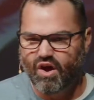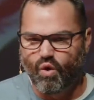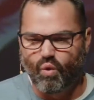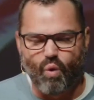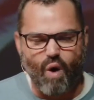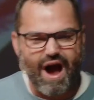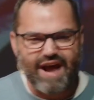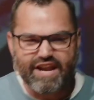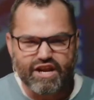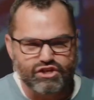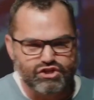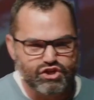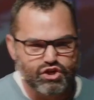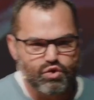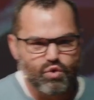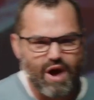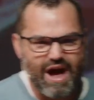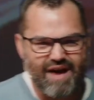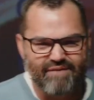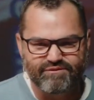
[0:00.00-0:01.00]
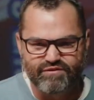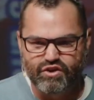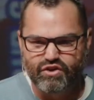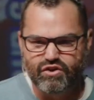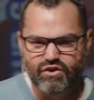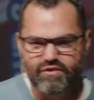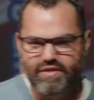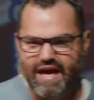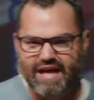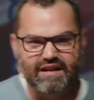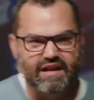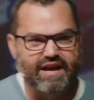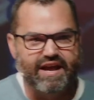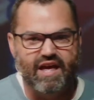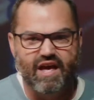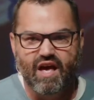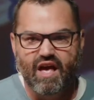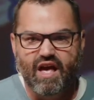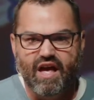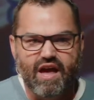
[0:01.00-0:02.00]
Why did you have to do that? Like,
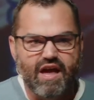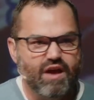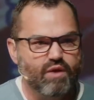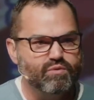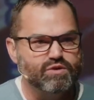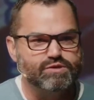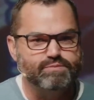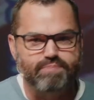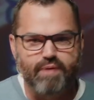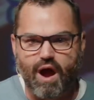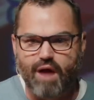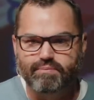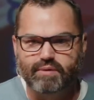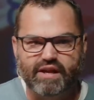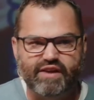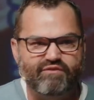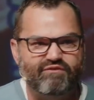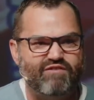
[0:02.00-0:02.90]
it was probably